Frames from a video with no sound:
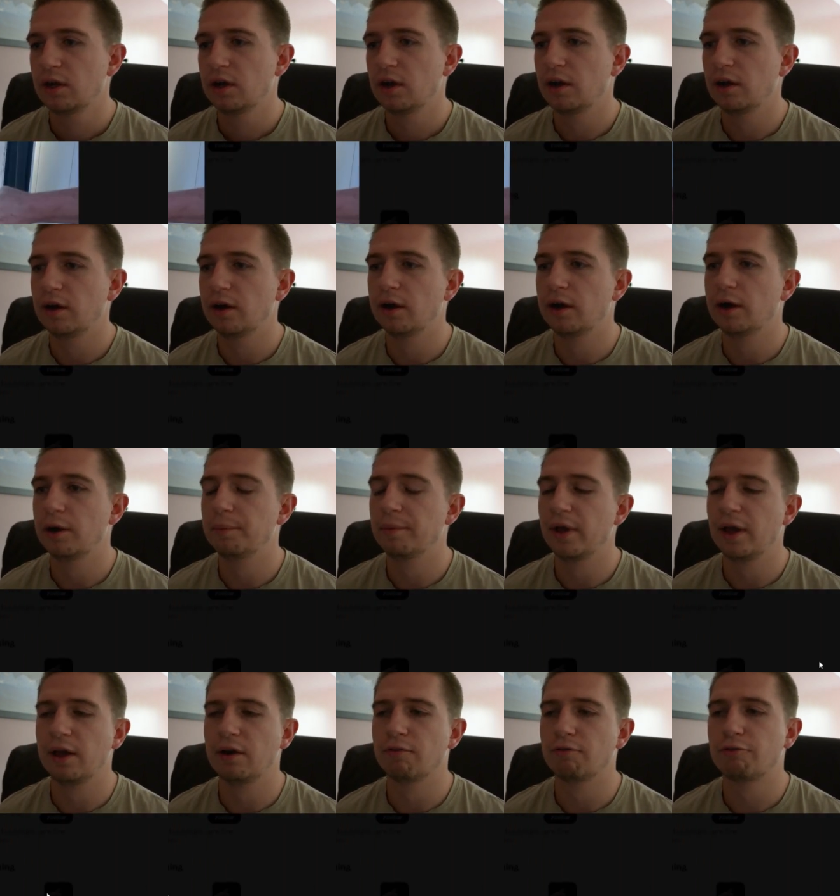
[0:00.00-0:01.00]

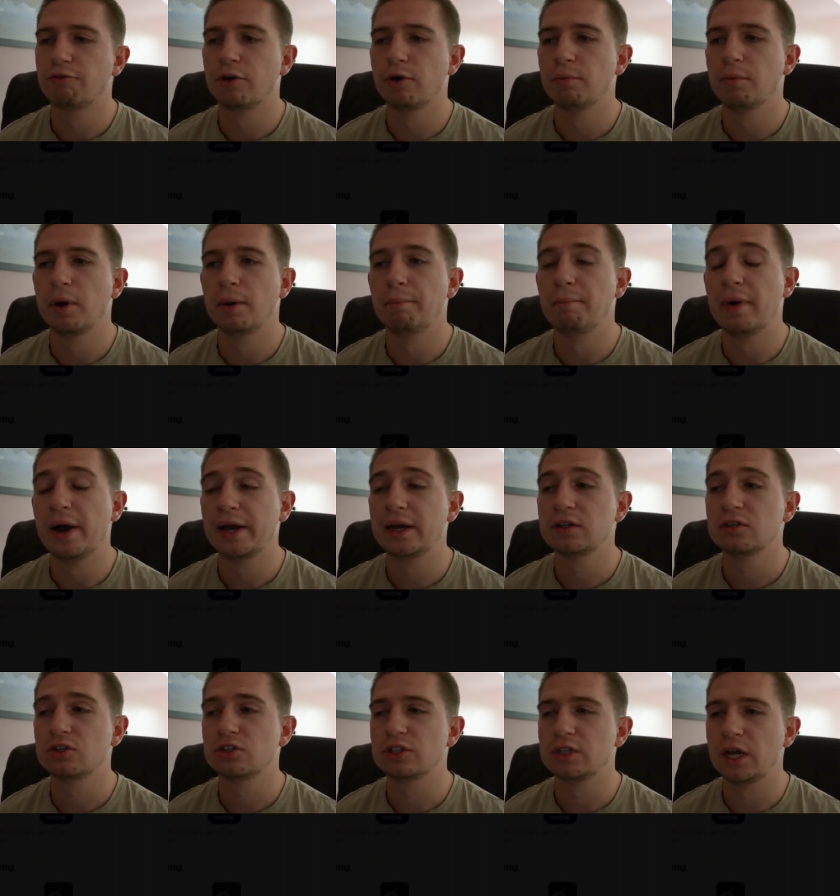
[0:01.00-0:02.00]
And from my
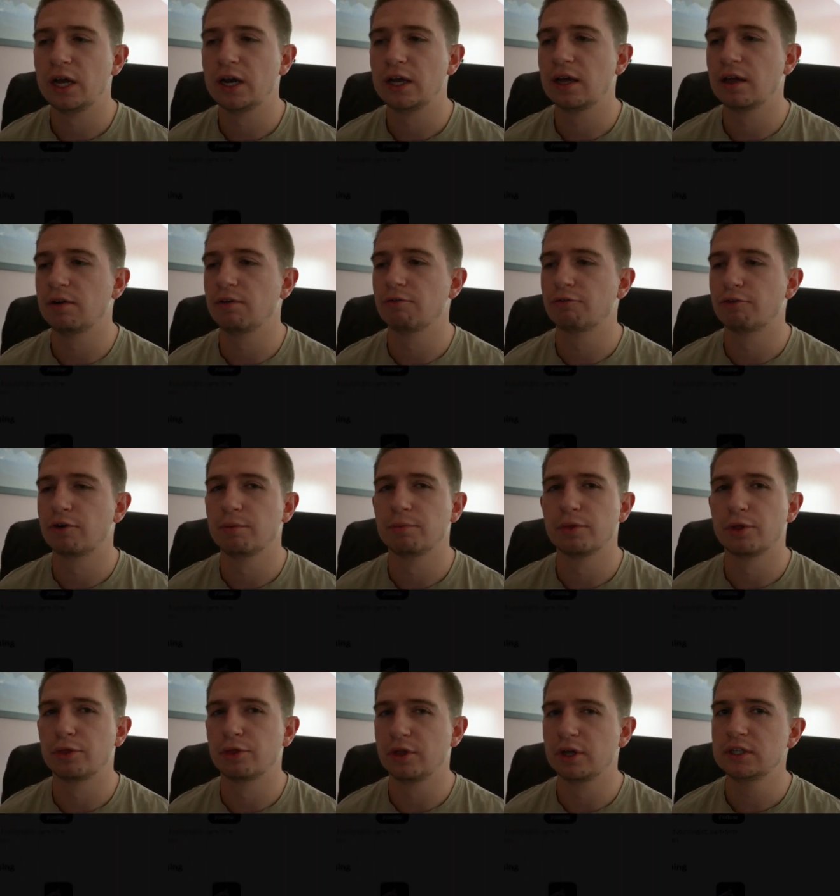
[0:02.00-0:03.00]
understanding and from
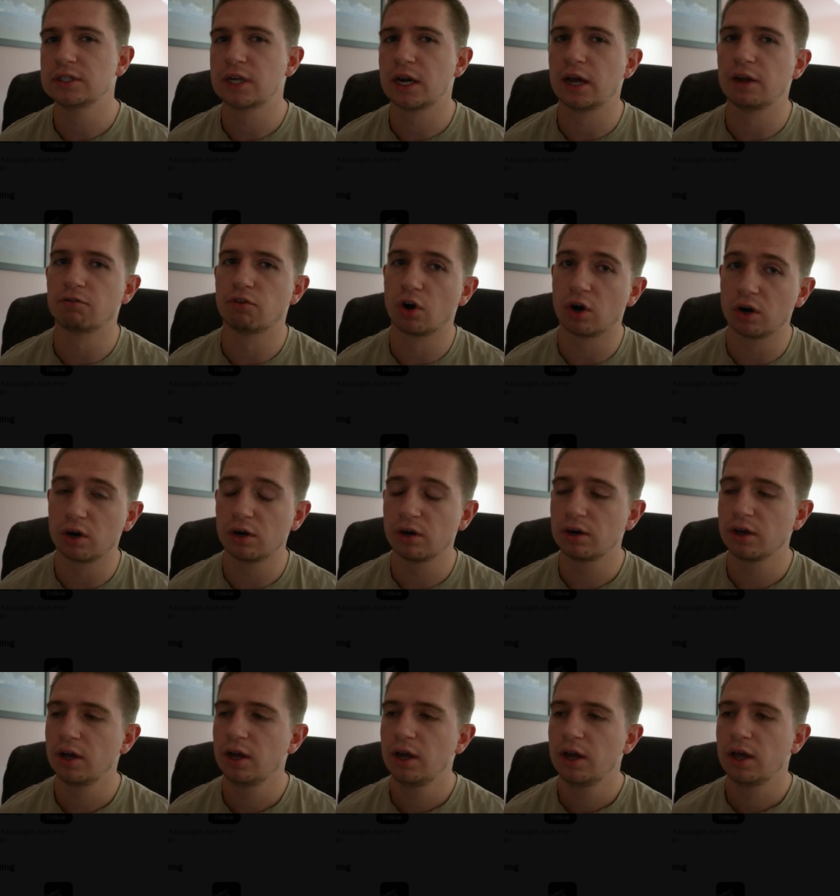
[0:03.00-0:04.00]
the things that I've
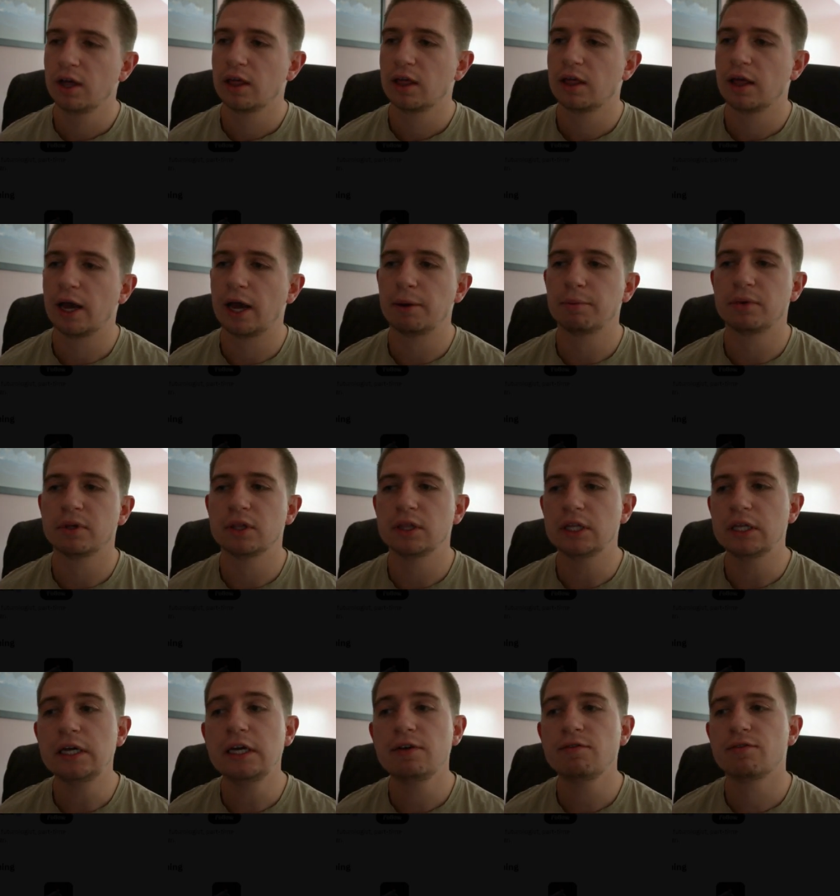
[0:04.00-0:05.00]
heard, I
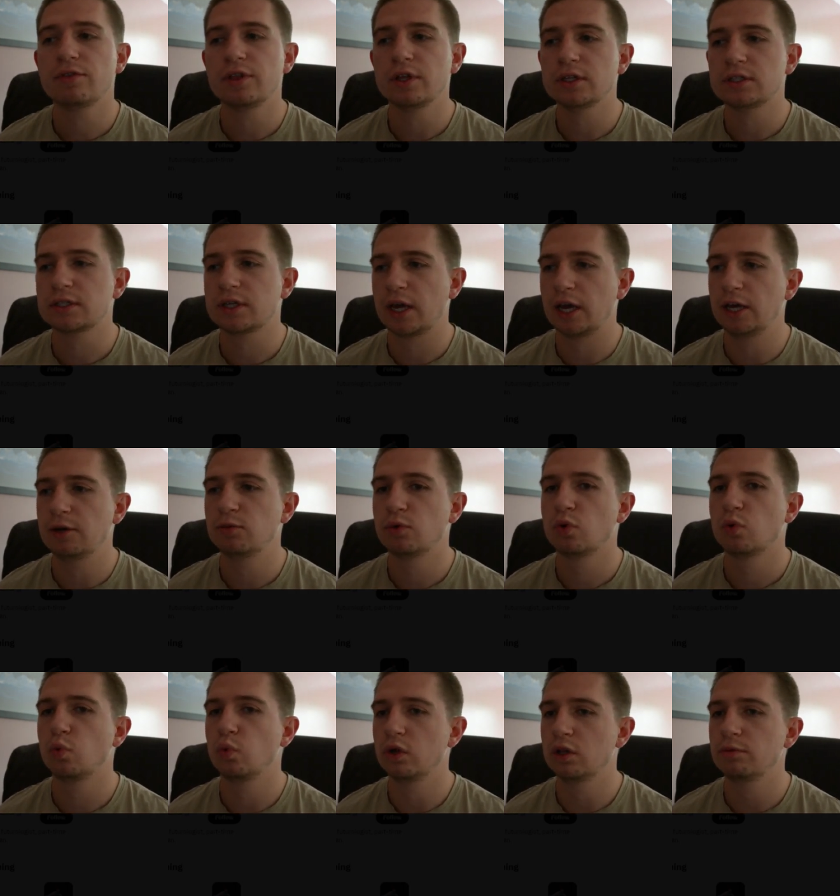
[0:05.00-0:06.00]
believe this
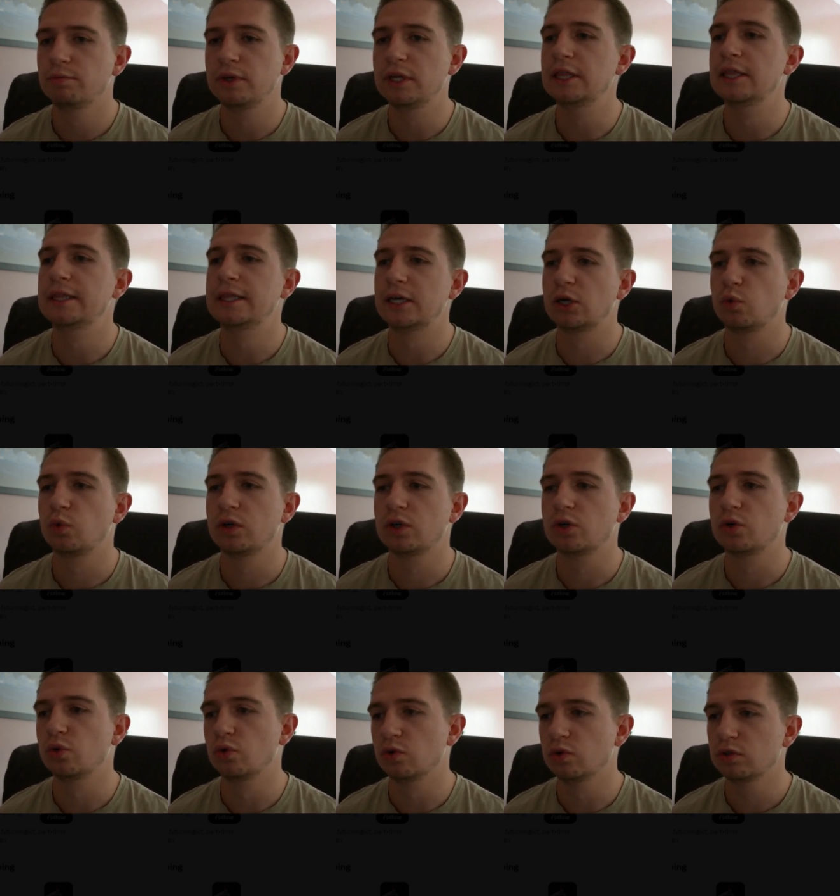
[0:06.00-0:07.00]
cable will be liquid
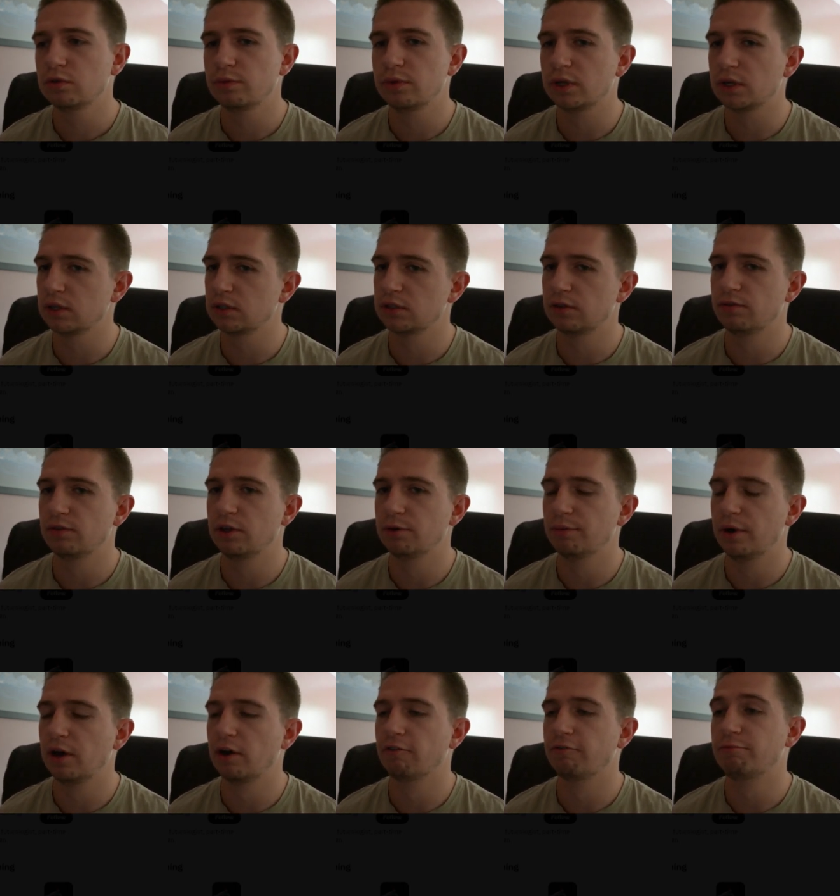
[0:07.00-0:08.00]
cooled because of the
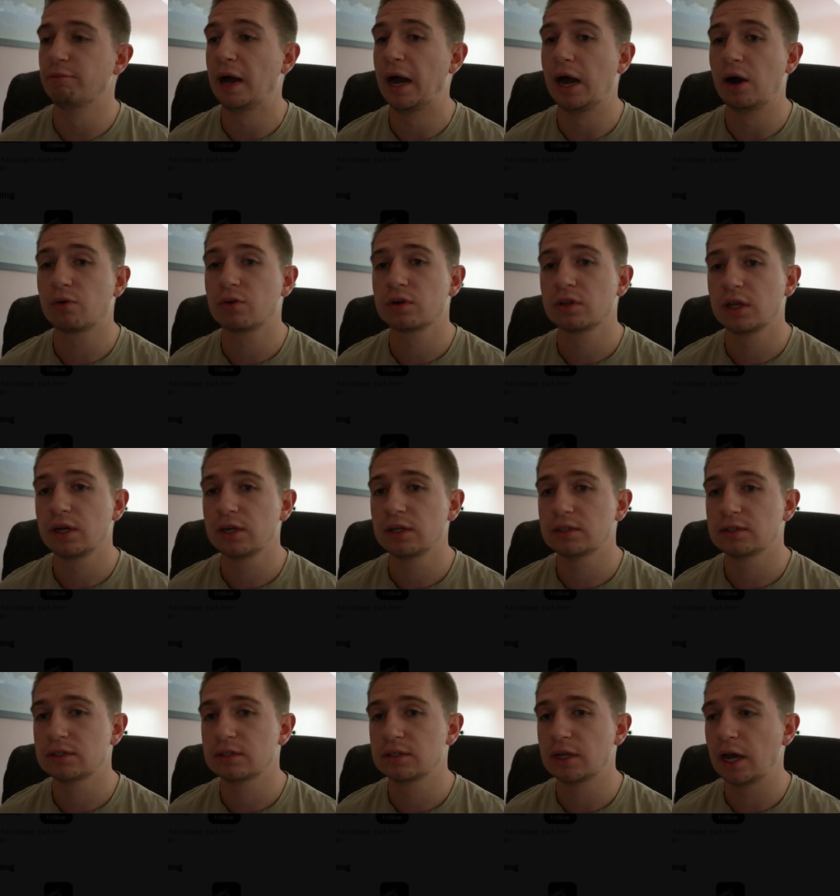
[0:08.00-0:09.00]
amount of power that
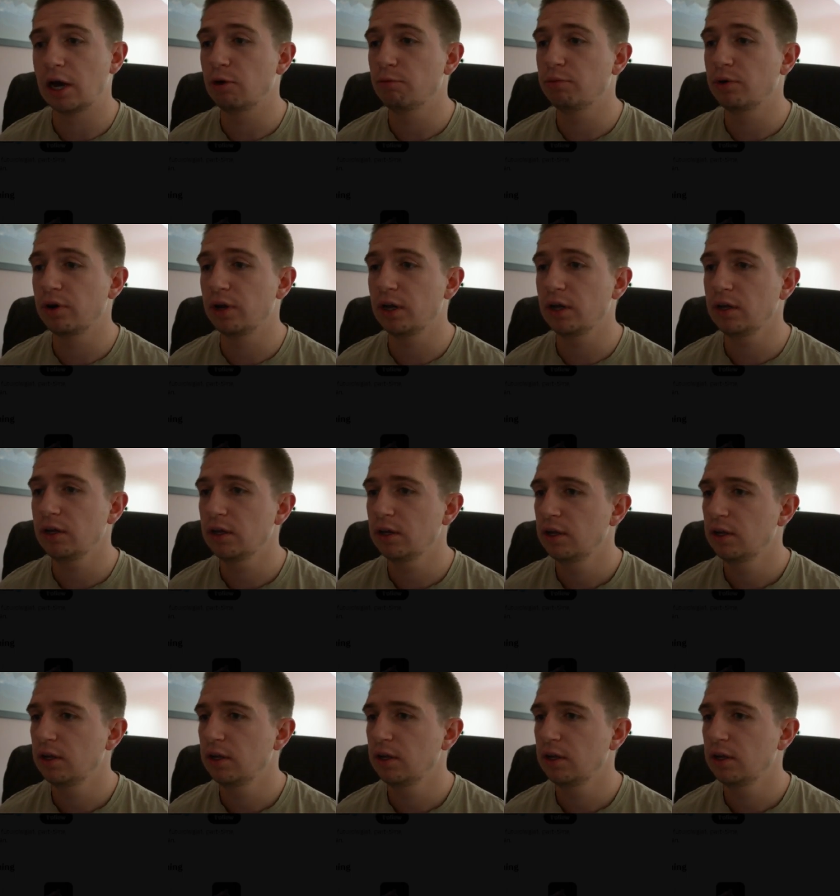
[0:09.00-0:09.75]
it's outputting.